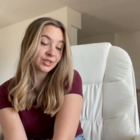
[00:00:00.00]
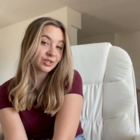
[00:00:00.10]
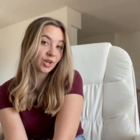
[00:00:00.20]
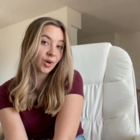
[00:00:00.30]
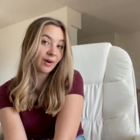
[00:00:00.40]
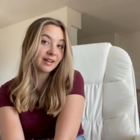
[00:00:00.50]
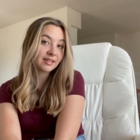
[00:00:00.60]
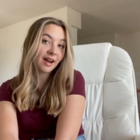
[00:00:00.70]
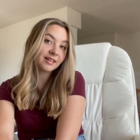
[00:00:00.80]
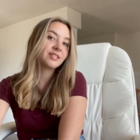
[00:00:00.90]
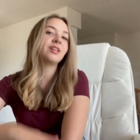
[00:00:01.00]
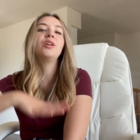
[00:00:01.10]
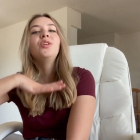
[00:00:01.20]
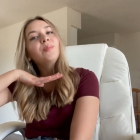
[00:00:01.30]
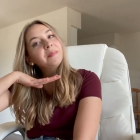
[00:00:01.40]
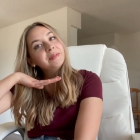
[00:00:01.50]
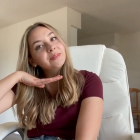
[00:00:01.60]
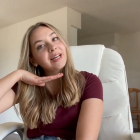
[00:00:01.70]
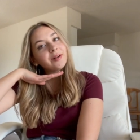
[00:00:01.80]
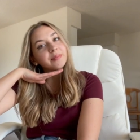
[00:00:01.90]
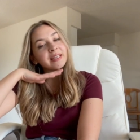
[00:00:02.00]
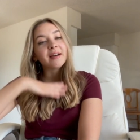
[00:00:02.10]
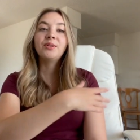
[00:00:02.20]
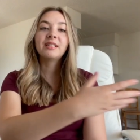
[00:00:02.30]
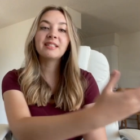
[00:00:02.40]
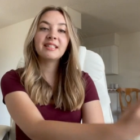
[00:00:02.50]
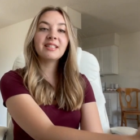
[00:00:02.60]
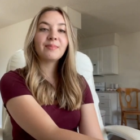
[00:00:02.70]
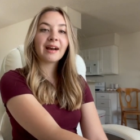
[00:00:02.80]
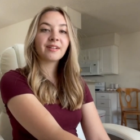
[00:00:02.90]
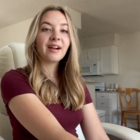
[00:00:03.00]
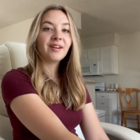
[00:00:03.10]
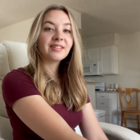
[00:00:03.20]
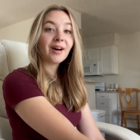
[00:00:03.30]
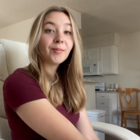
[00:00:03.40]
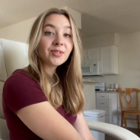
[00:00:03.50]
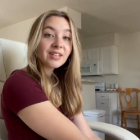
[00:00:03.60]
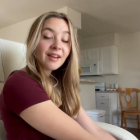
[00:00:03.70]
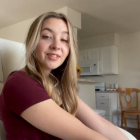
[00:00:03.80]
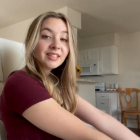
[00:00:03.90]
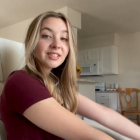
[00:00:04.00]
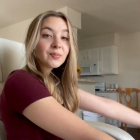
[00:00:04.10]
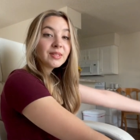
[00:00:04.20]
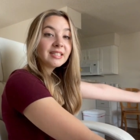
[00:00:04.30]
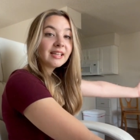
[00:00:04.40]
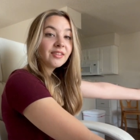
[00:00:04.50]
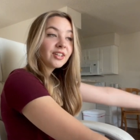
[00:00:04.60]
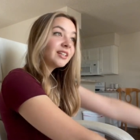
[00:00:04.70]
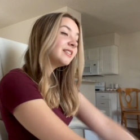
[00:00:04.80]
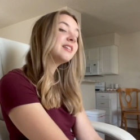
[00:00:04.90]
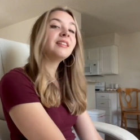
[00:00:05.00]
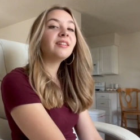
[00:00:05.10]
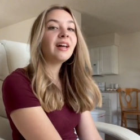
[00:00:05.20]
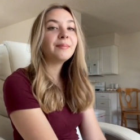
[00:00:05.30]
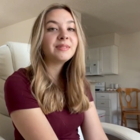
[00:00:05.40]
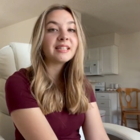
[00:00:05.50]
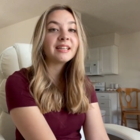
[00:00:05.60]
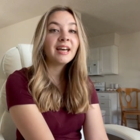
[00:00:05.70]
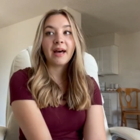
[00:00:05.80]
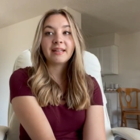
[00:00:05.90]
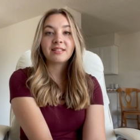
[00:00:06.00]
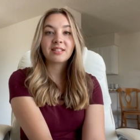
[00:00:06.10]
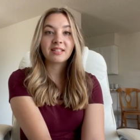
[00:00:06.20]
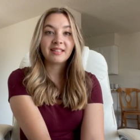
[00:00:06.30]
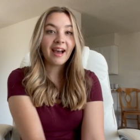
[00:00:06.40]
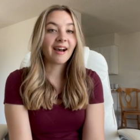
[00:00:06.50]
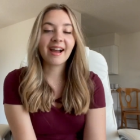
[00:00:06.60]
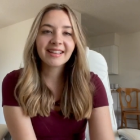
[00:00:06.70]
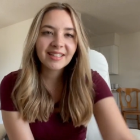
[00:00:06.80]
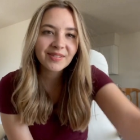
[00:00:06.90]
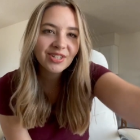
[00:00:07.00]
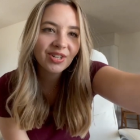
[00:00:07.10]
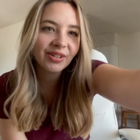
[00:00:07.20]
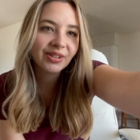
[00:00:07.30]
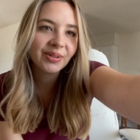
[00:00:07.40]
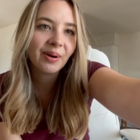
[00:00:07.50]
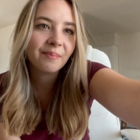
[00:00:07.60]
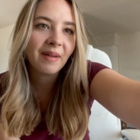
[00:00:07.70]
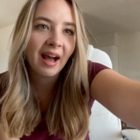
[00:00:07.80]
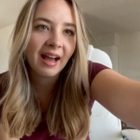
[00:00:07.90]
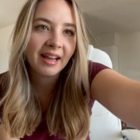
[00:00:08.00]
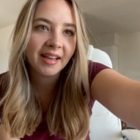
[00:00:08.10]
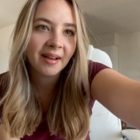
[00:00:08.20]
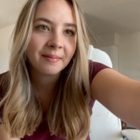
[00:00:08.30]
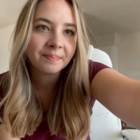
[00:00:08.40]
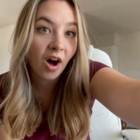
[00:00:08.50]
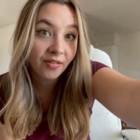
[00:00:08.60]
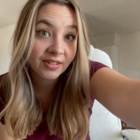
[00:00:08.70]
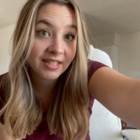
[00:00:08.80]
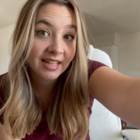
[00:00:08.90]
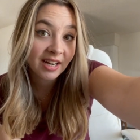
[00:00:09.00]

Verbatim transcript: So I thought you might be able to help me. You can see in the background that almost everything is put together. It's a little empty, but yeah, I can even show you my office